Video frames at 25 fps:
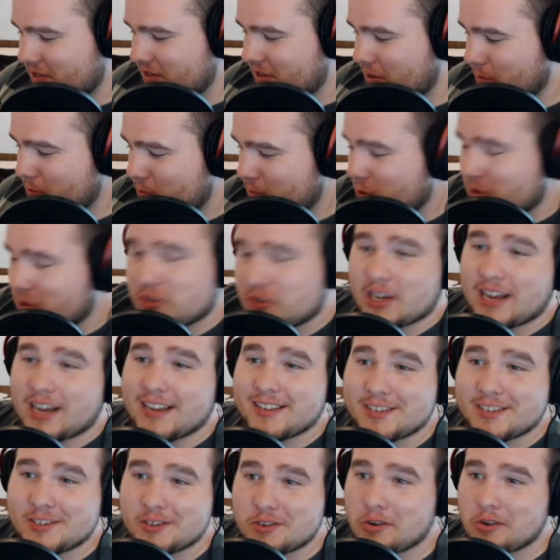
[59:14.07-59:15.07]
computer
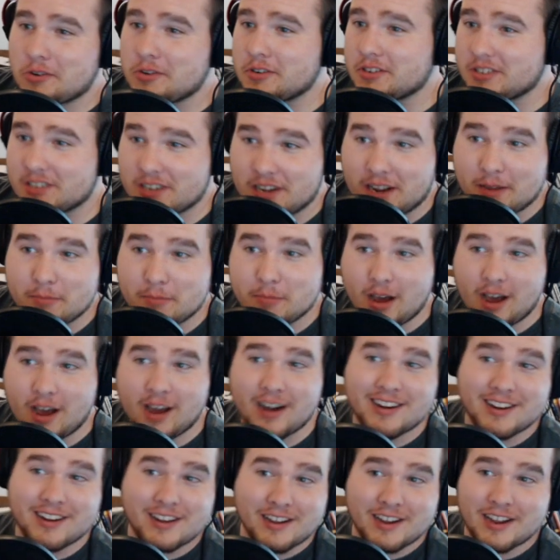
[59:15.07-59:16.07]
science student. I'm
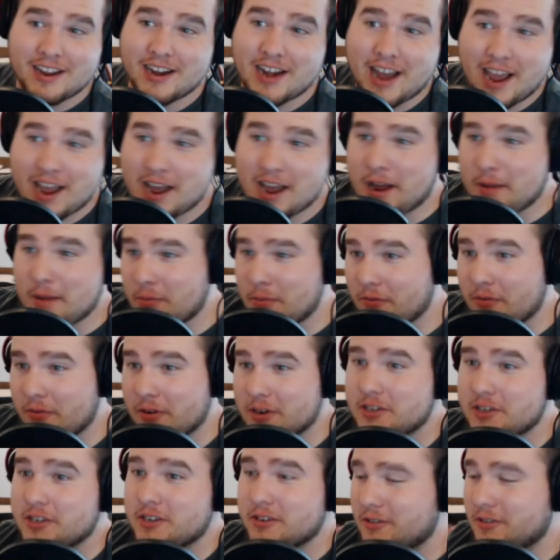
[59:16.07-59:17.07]
not an AI
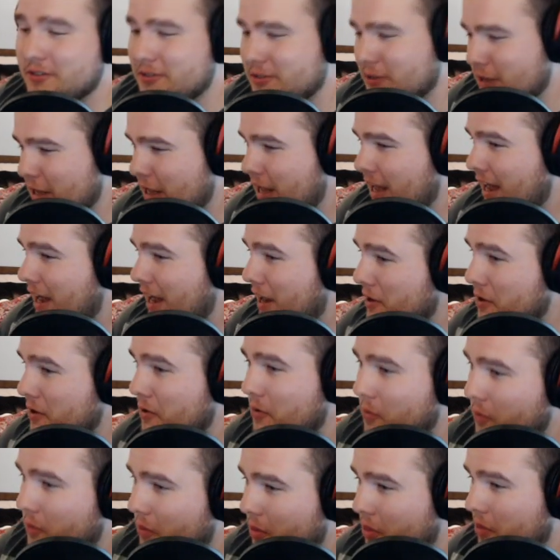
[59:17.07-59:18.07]
professional. I
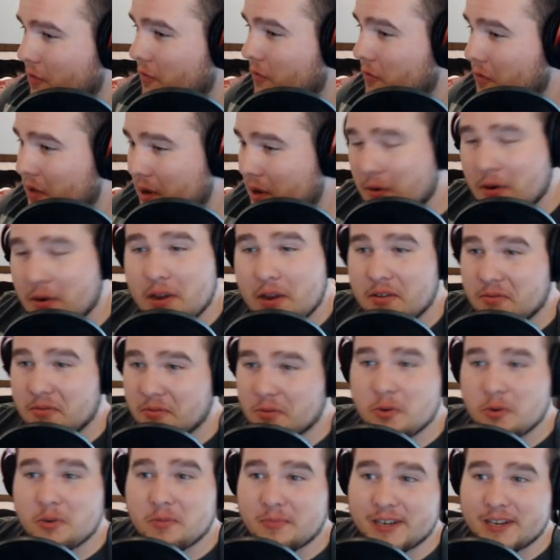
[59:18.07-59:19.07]
know the very
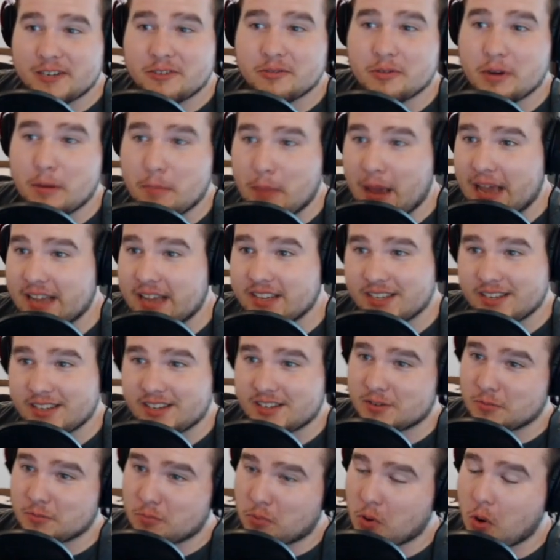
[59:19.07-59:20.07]
rudimentary
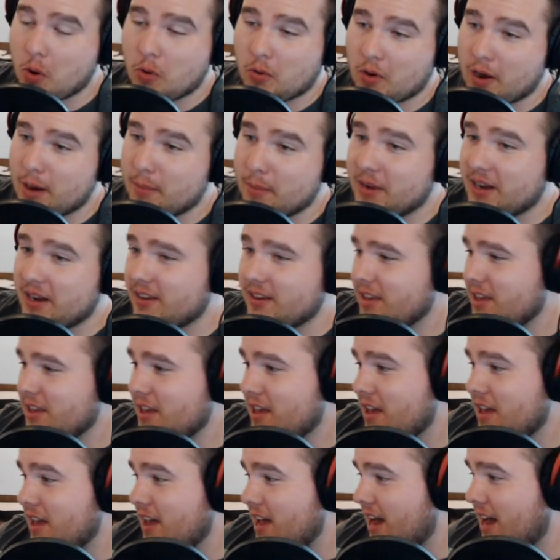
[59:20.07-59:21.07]
basics of programming.
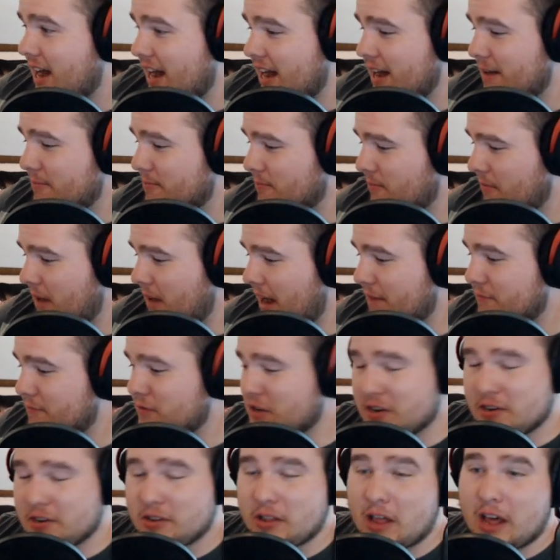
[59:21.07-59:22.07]
I've
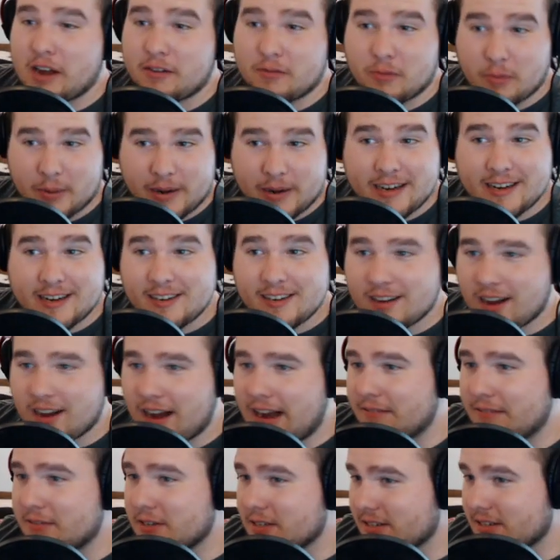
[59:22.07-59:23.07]
done a lot of reading,
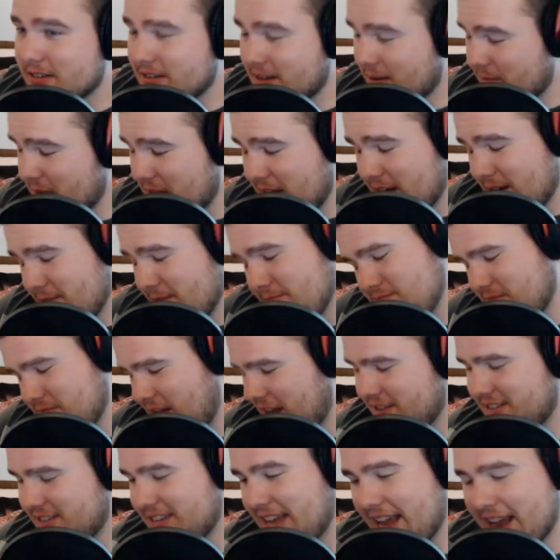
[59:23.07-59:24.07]
obviously. I mean,
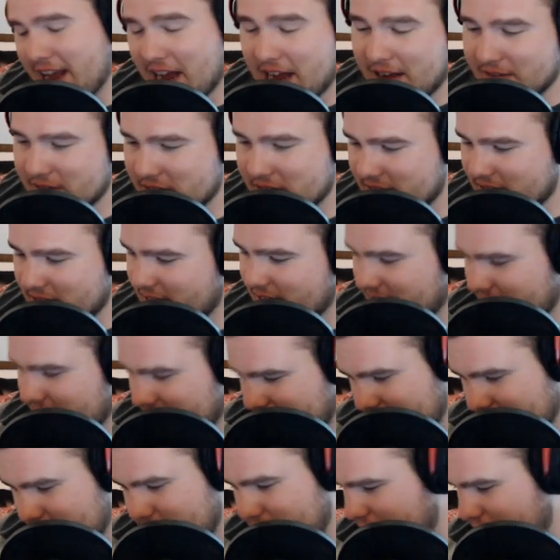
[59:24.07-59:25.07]
I say obviously,
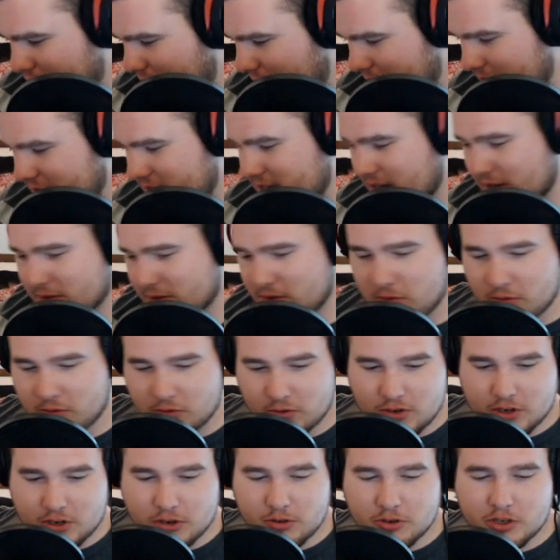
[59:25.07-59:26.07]
it's probably sounds a
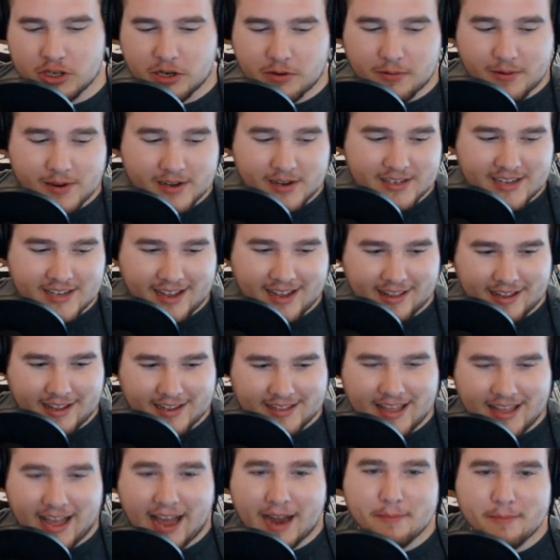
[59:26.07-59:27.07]
little douchey when I say it
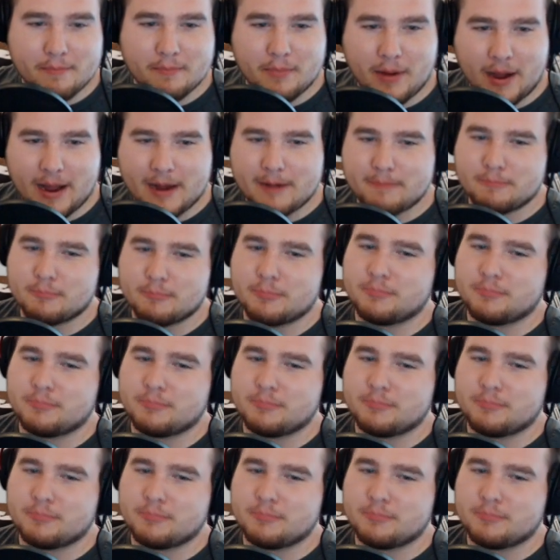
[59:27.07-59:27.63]
like that, but